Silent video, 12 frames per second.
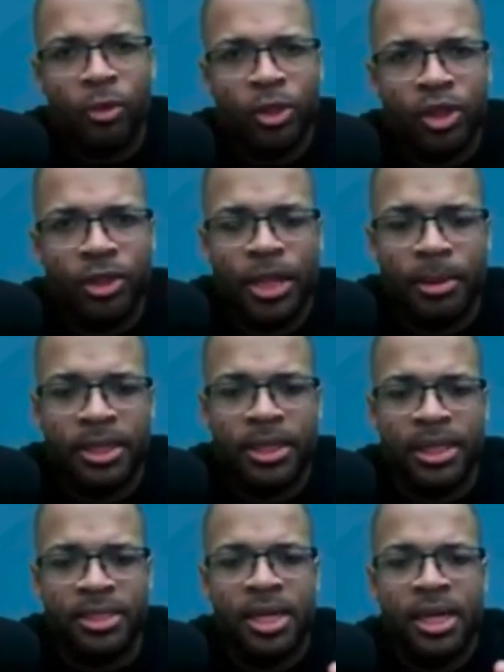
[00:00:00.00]
you to think about
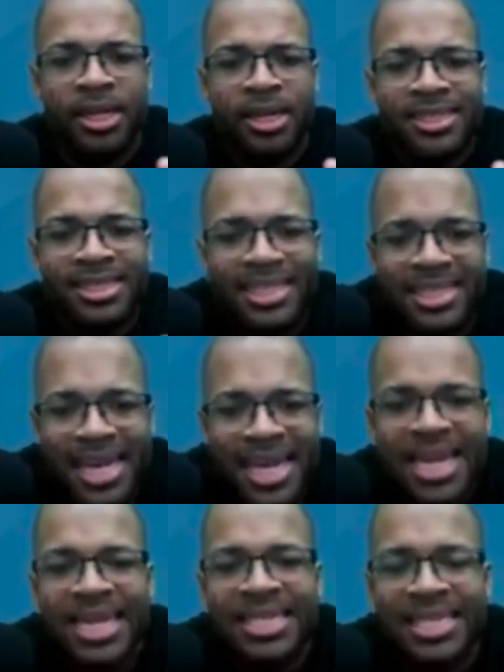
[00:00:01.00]
this.
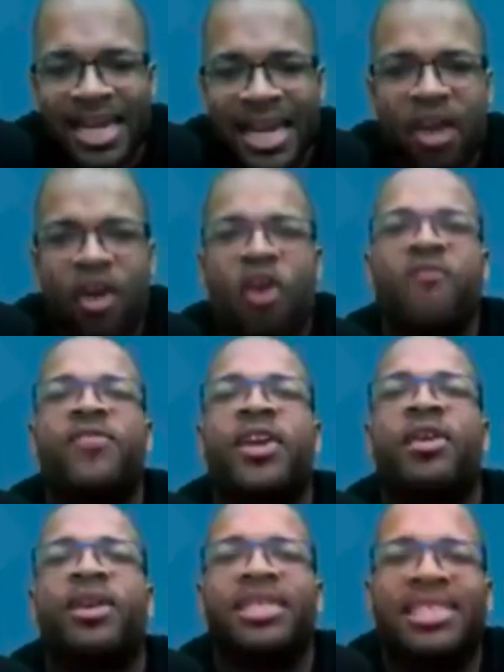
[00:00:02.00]
C and D are
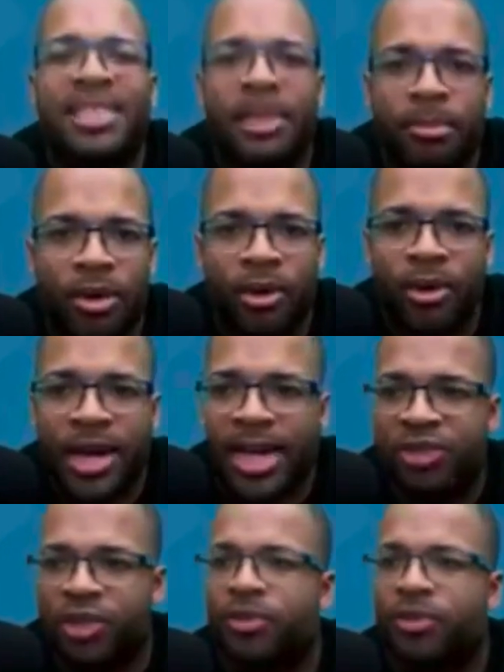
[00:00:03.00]
very similar in nature.